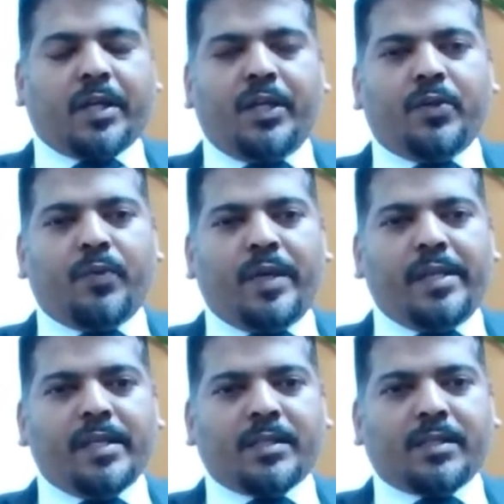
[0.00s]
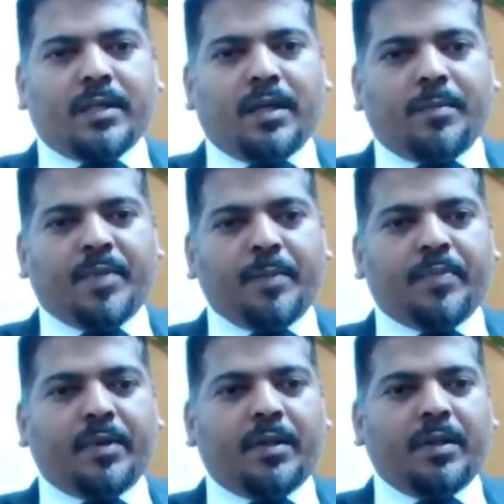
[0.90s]
talking to various
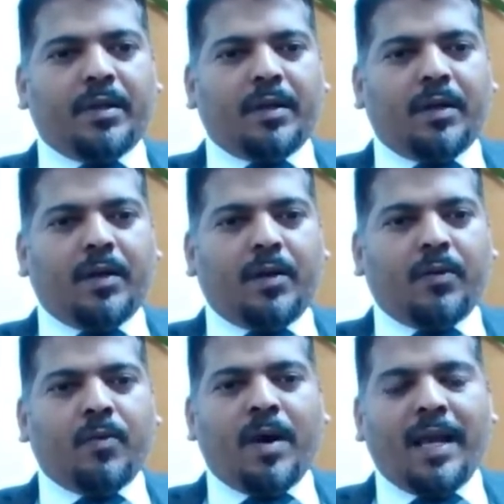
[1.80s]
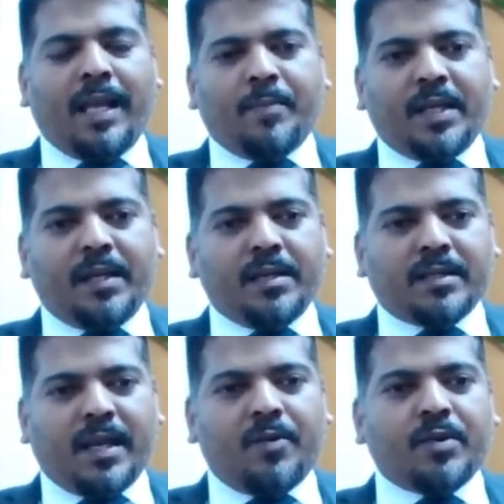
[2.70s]
people who are helping
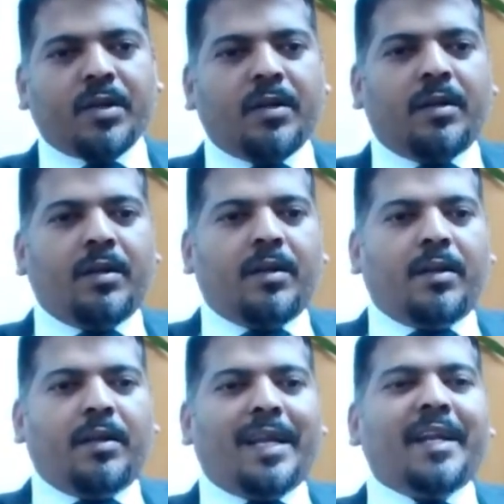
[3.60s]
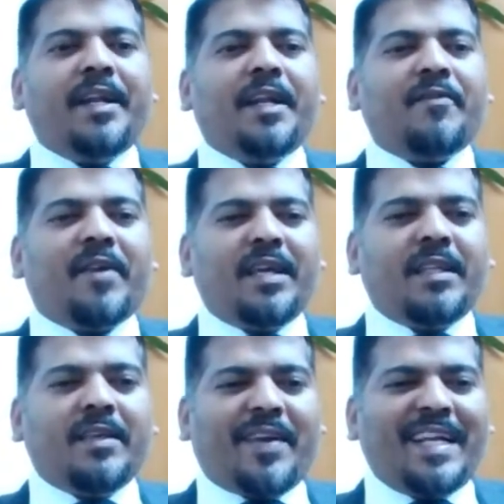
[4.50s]
us out in
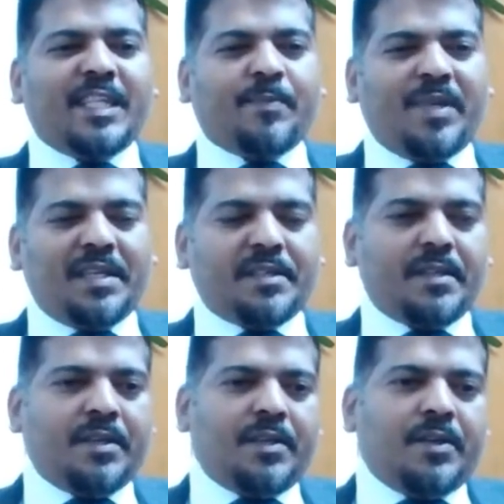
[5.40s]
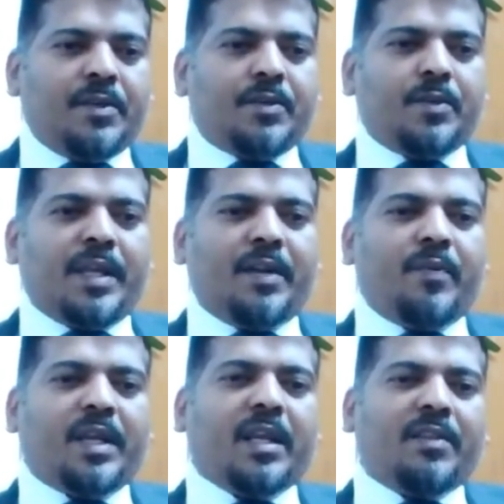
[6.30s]
identifying the right space, so that
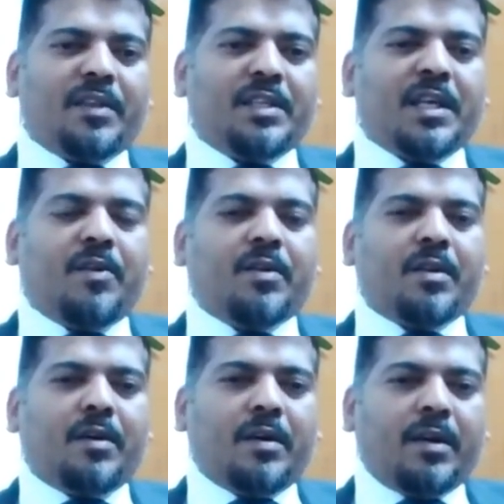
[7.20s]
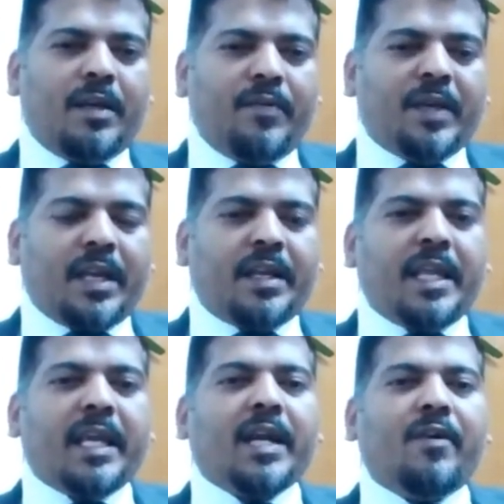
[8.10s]
we can reach out and we can
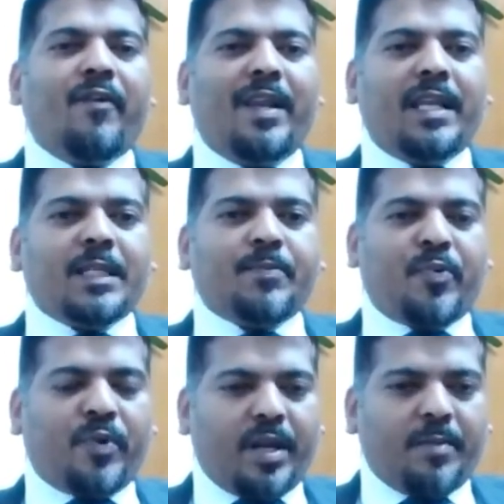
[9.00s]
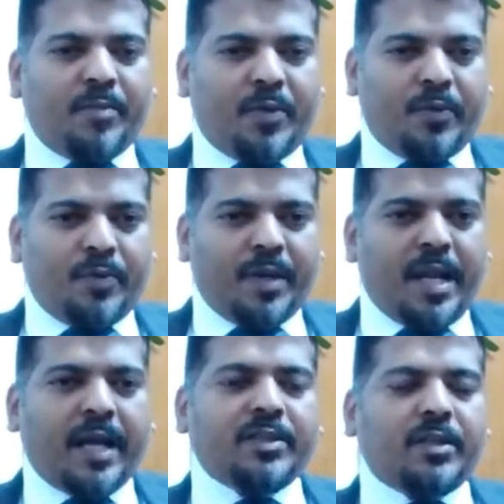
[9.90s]
take our wellness program to a
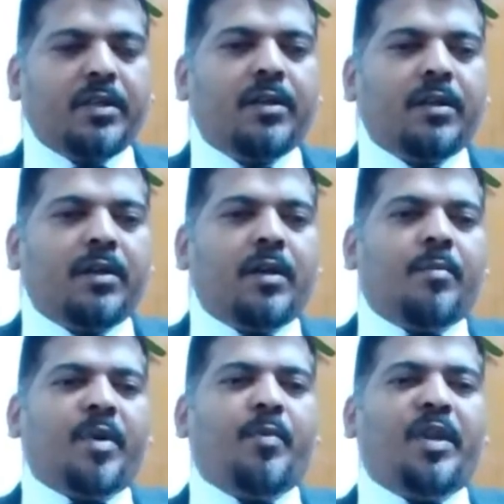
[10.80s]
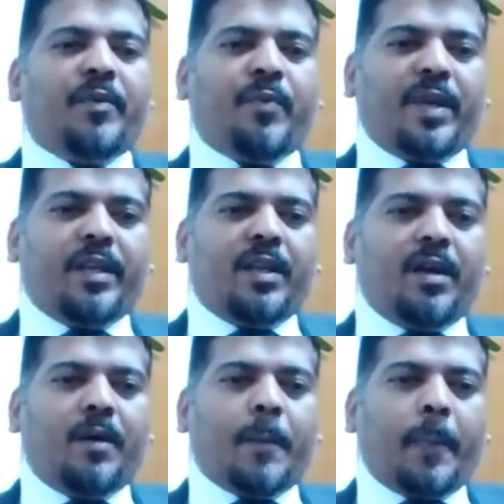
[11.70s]
larger public, wherein